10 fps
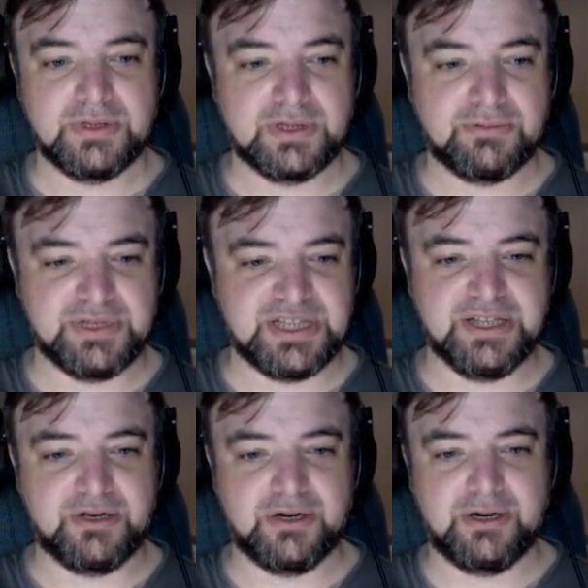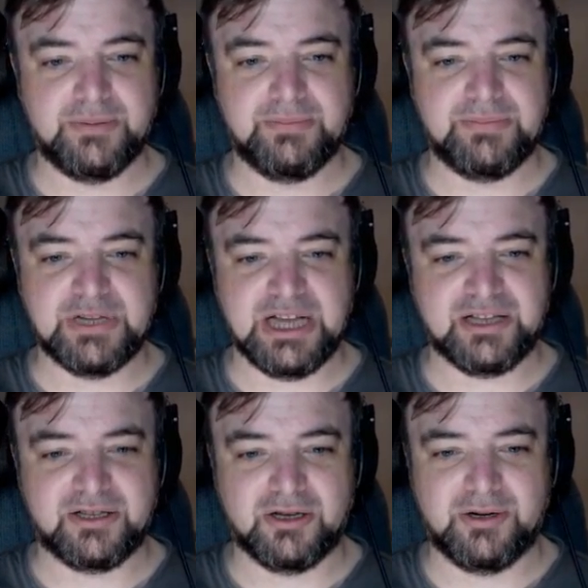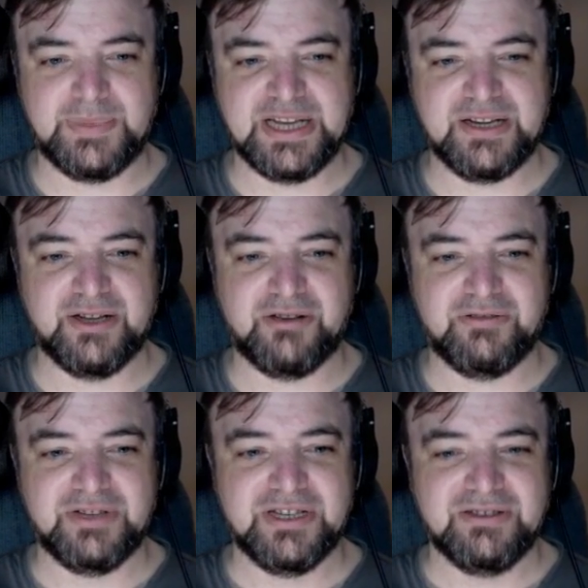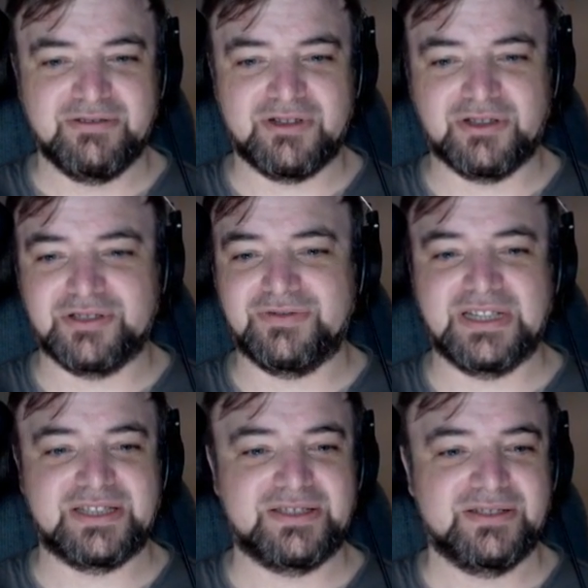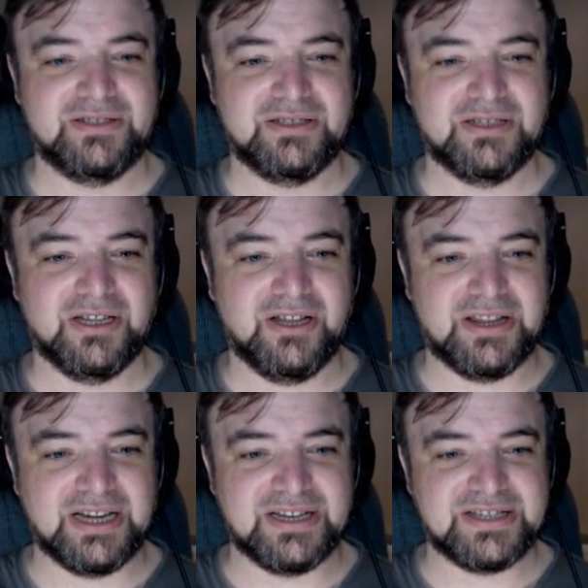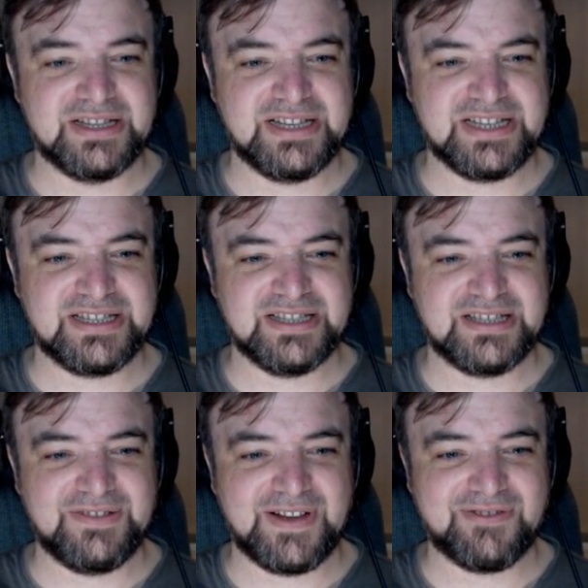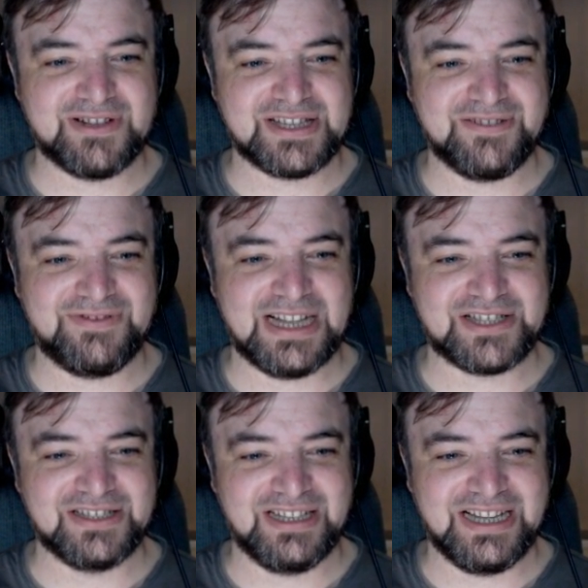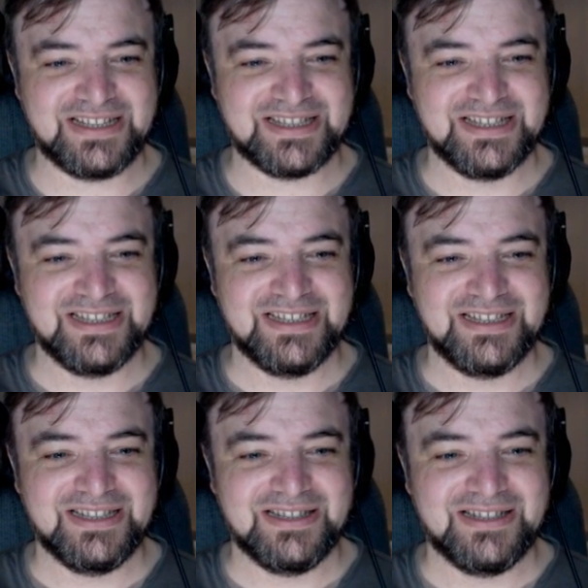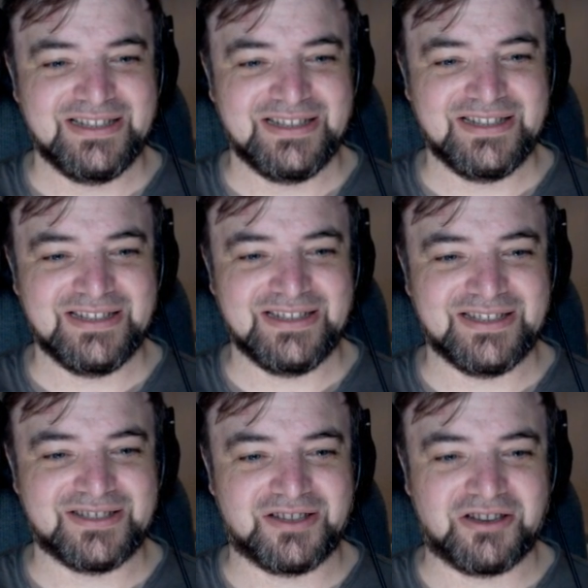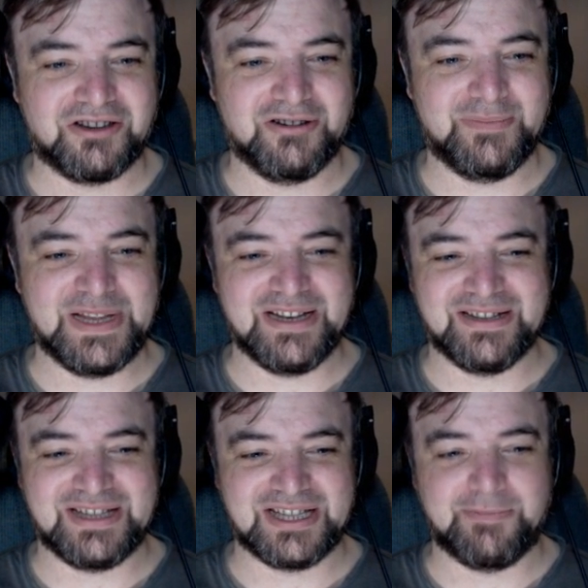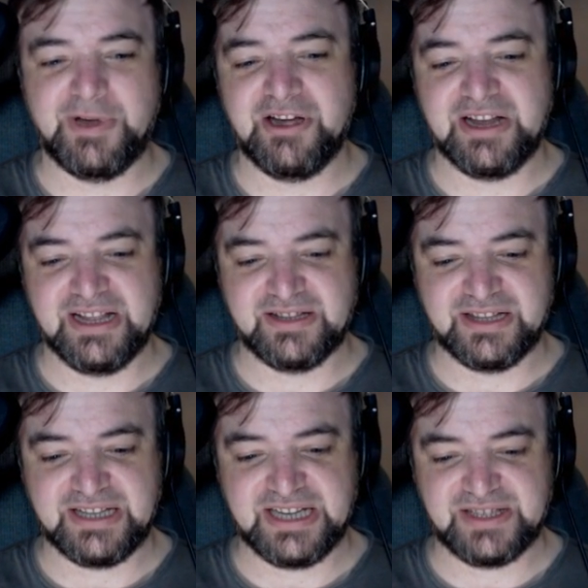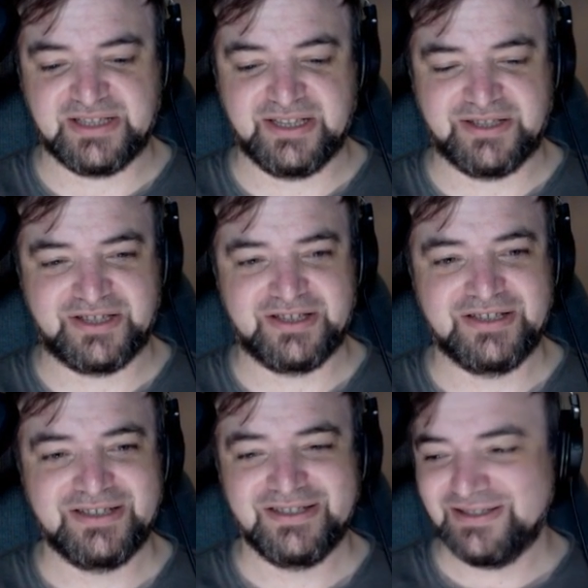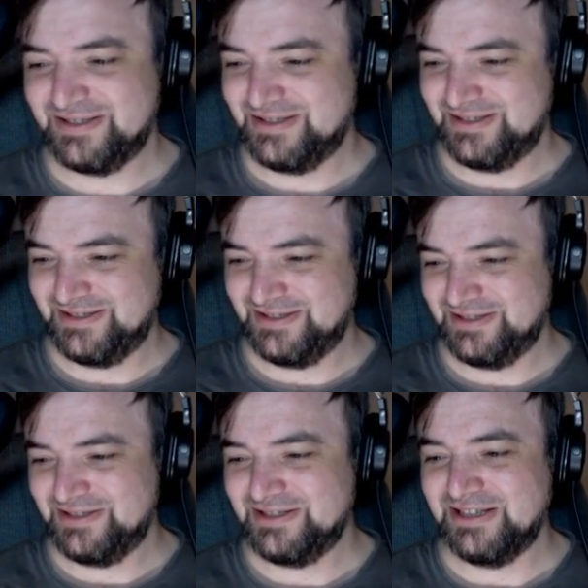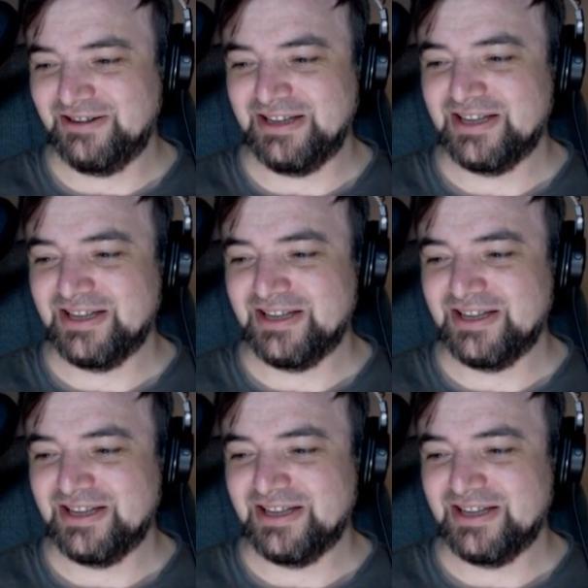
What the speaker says: we see Kerbin? No, we've gone too fast. Oh, there it is in the distance. If anyone can see a flashing light, it's Kerbin disappearing into the distance. Anyway,